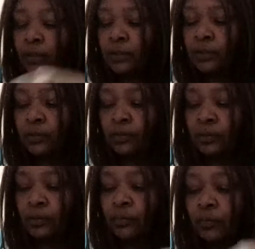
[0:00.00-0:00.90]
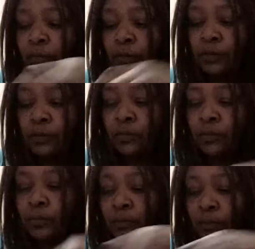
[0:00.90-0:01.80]
So what we want to do
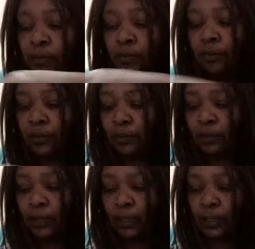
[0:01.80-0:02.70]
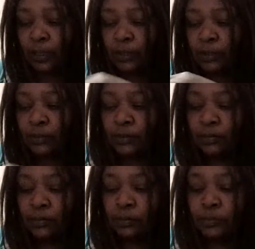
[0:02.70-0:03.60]
is
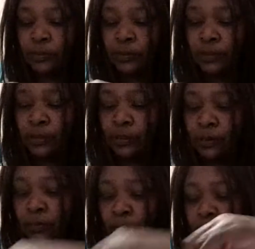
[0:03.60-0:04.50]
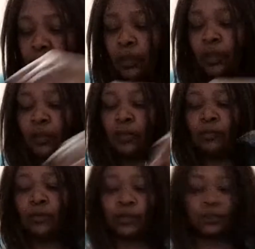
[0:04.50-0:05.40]
we're going to brush this down, and then
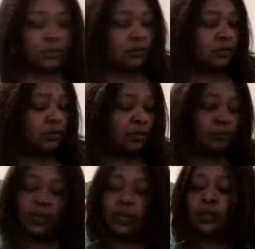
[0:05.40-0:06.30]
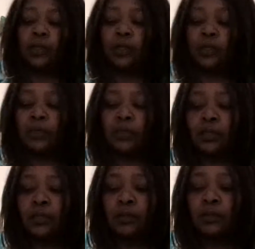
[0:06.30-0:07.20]
we're actually going to come back and then
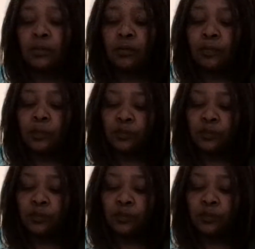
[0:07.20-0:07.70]
get it a little bit